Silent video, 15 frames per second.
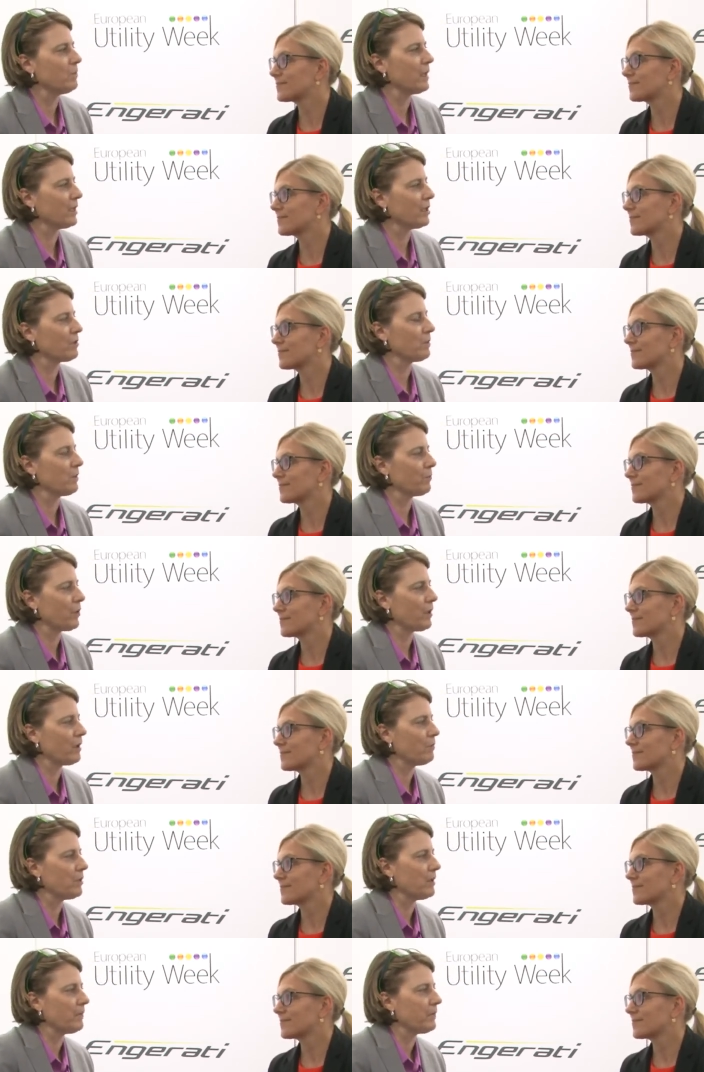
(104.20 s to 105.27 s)
Speaker 1: management
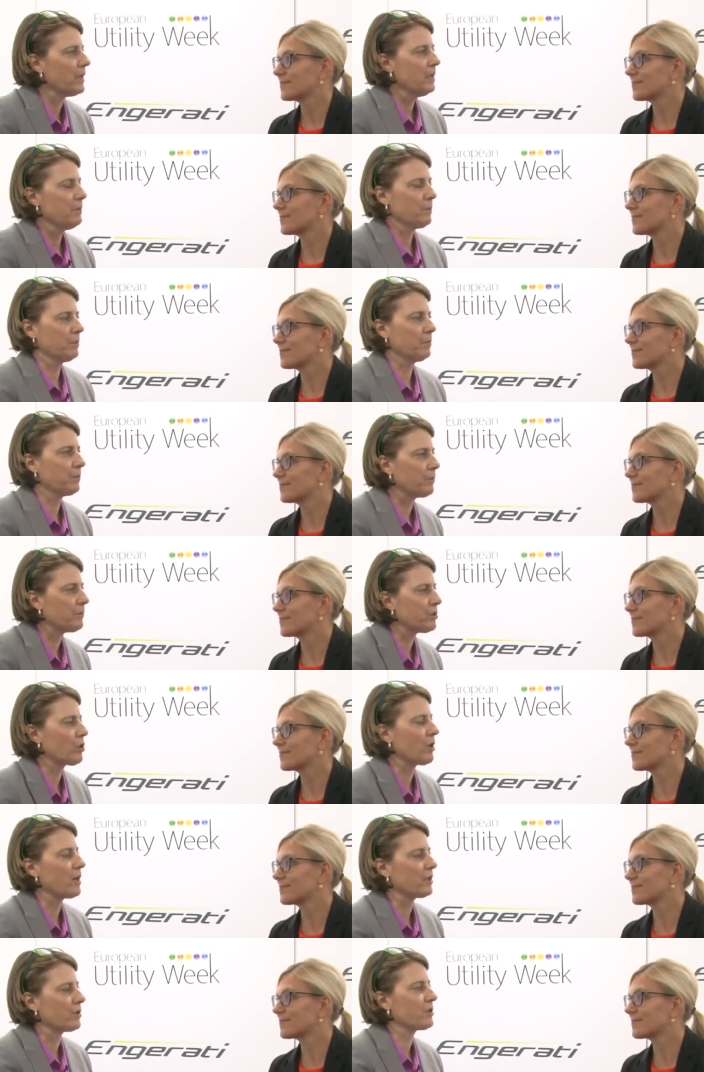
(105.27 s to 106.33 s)
problem people have been
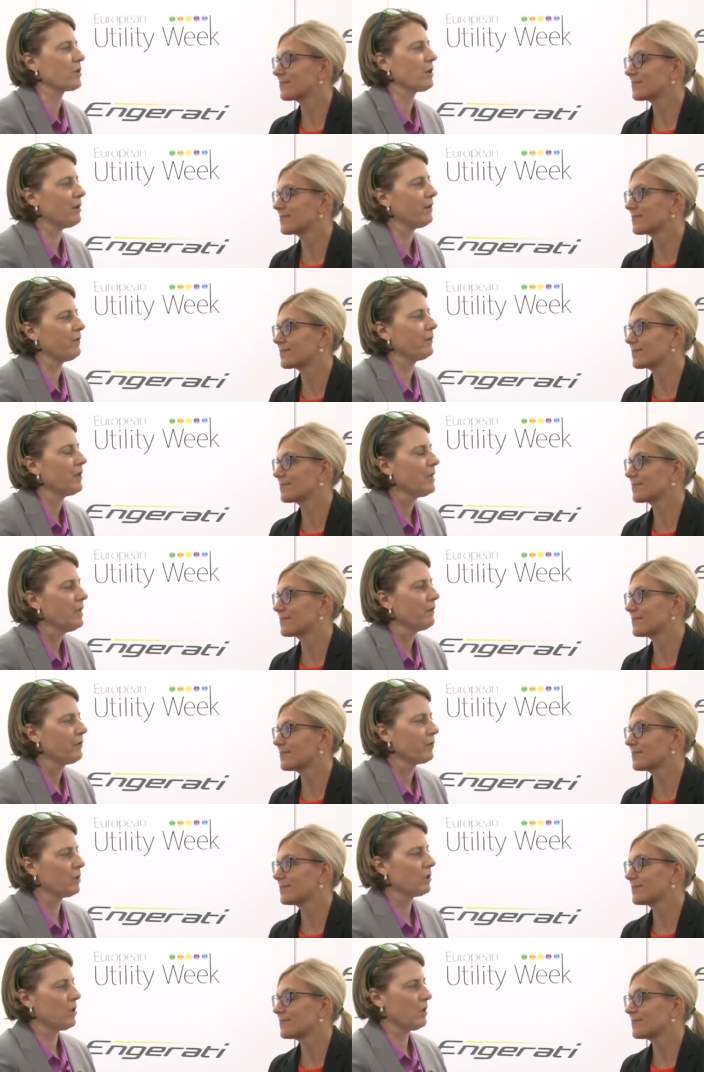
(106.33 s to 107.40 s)
trying to solve
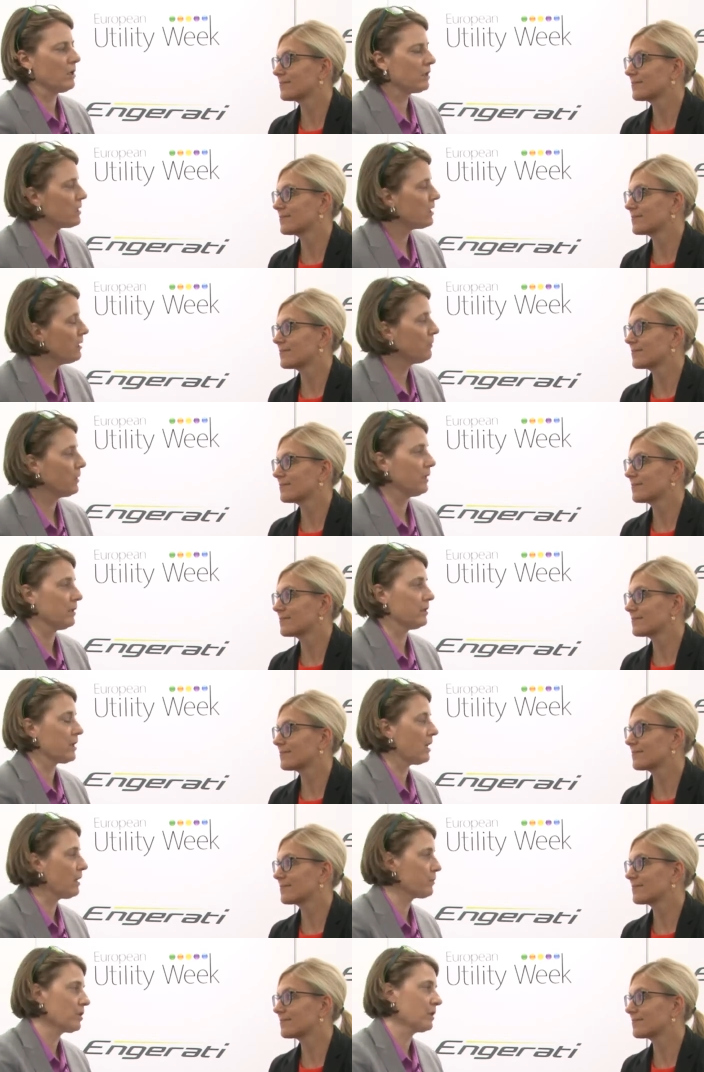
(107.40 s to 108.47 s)
for a long time, but
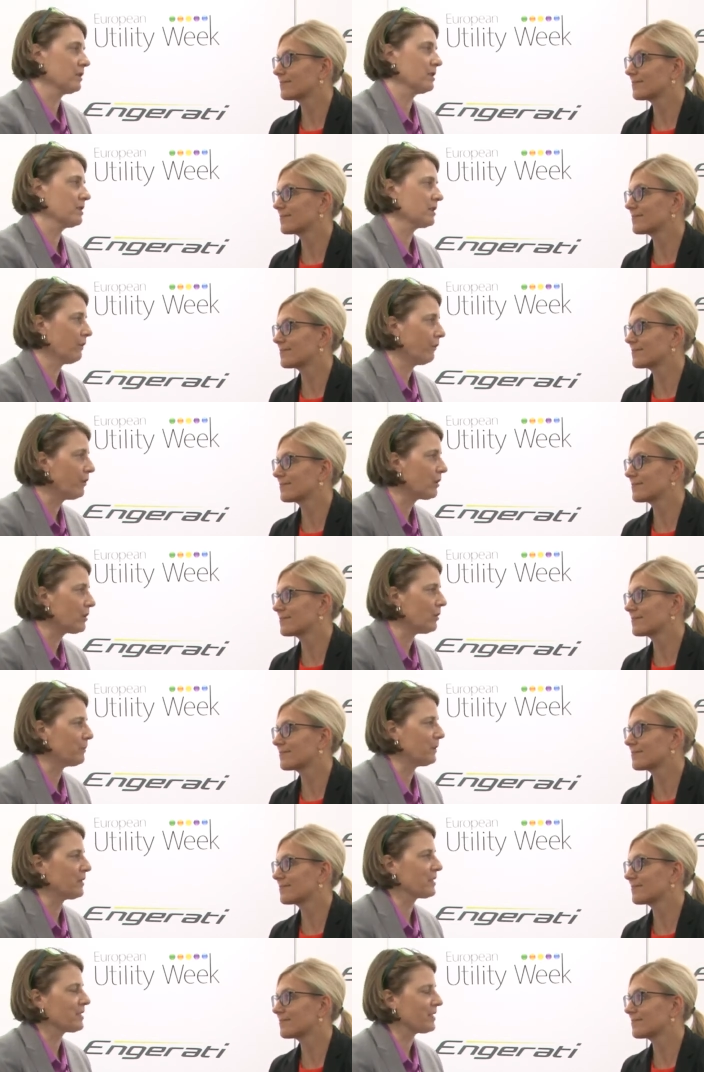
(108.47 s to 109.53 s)
adoption is difficult
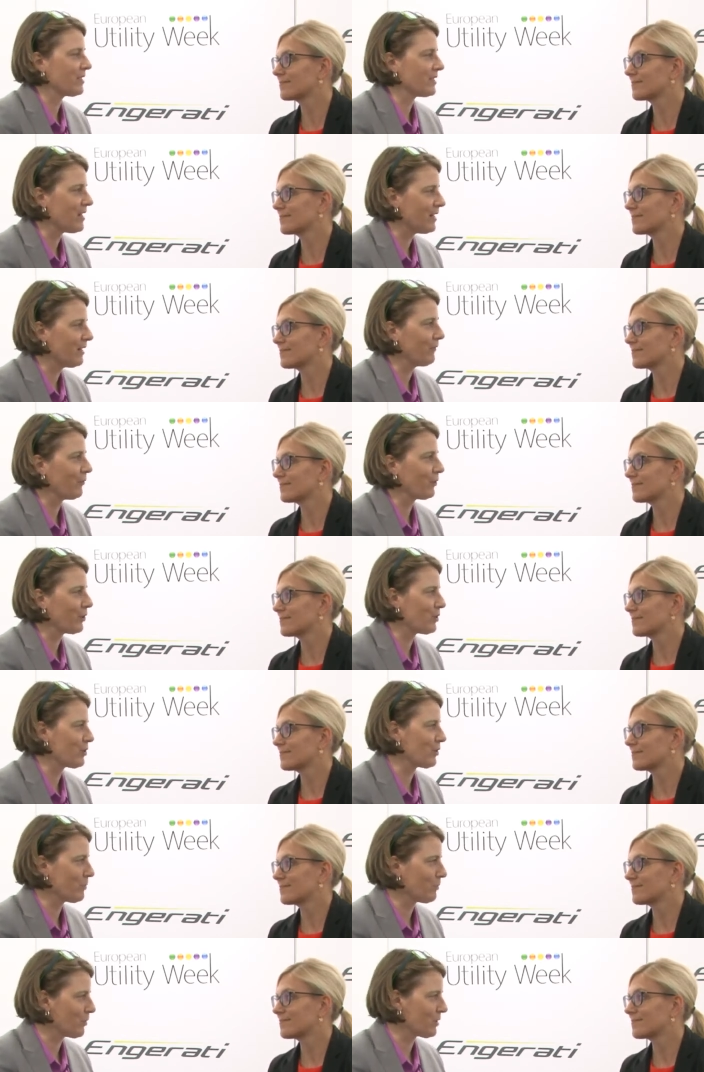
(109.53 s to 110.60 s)
because designing for
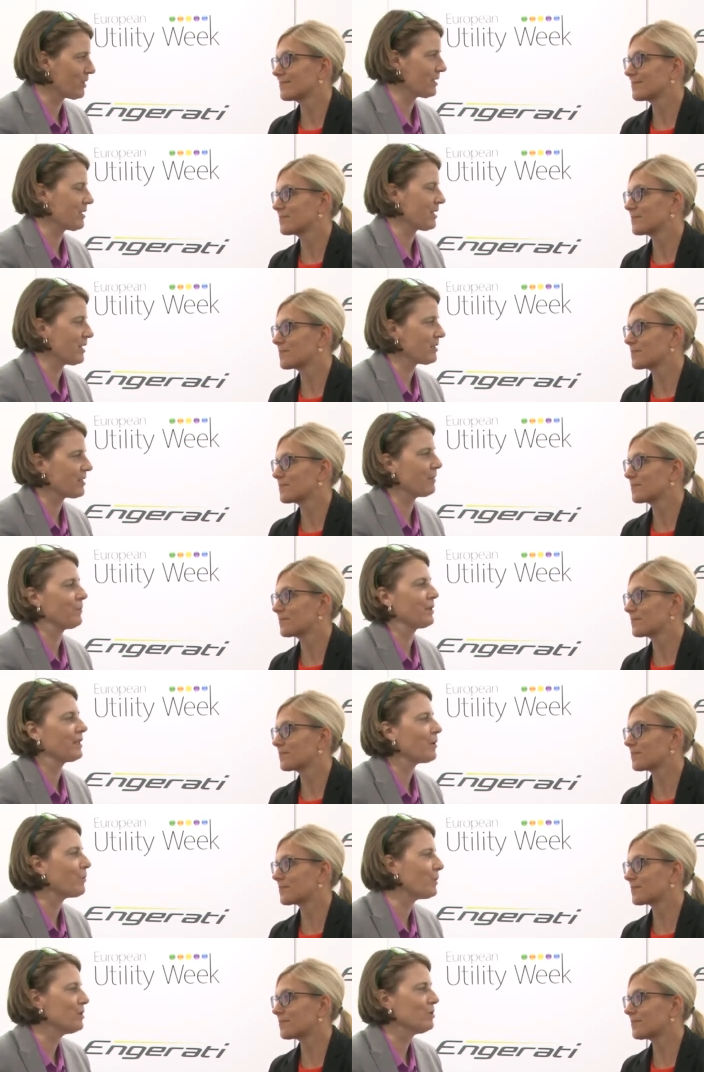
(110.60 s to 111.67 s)
consumers is not something
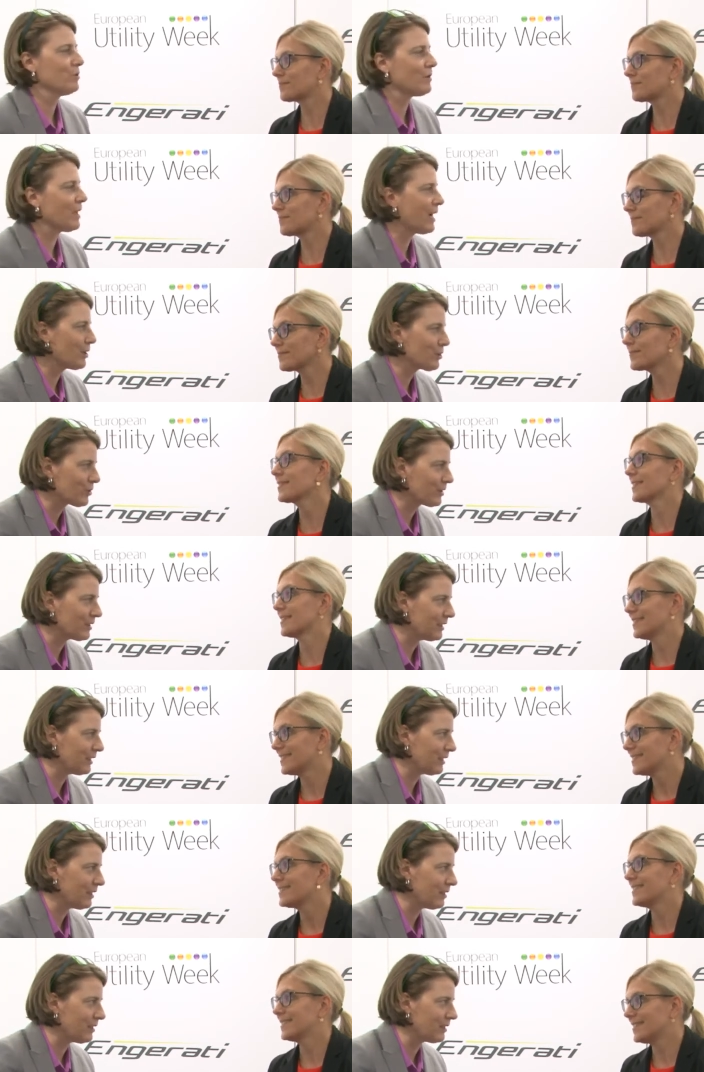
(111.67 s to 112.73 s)
that we do naturally
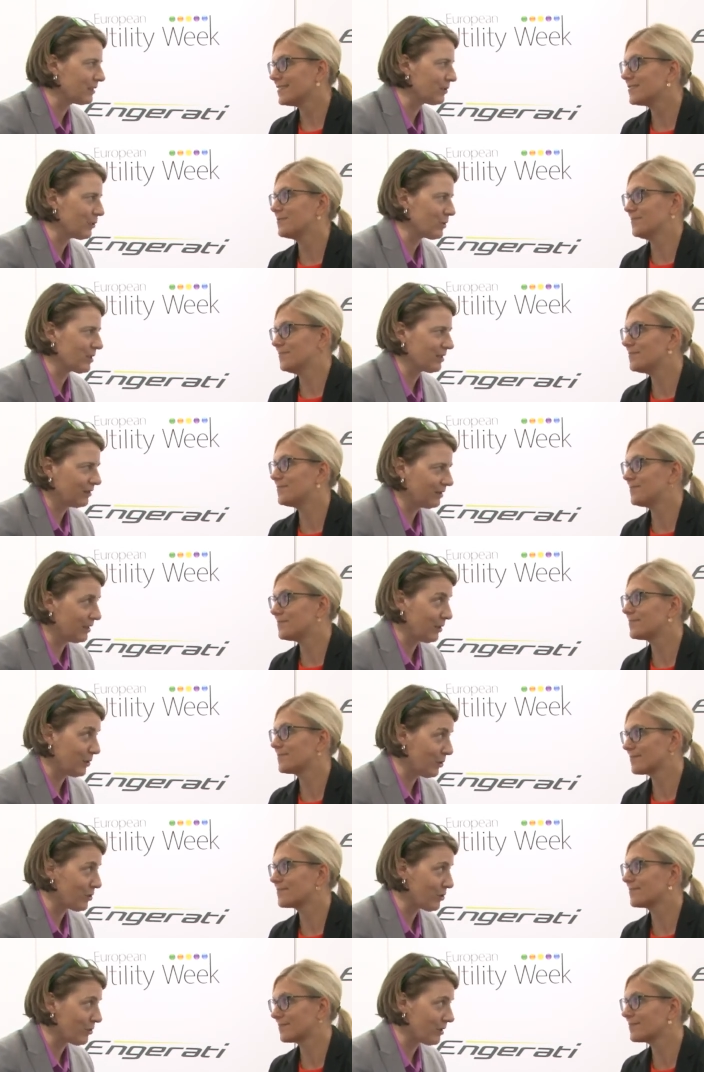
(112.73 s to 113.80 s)
in the utility
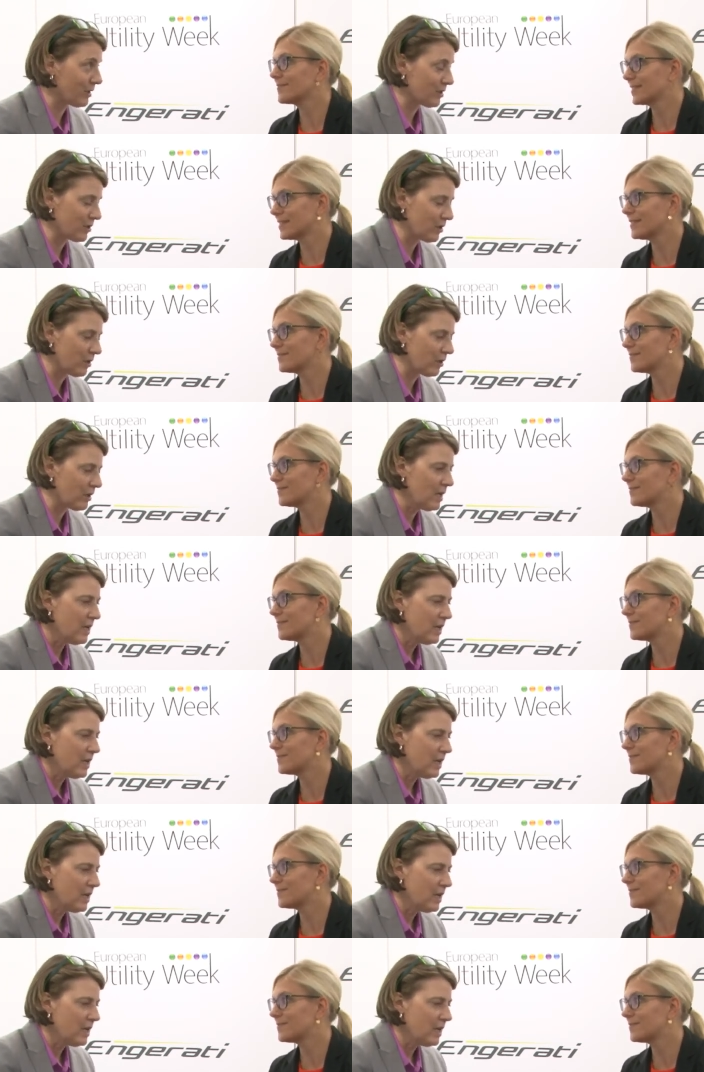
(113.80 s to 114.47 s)
industry. So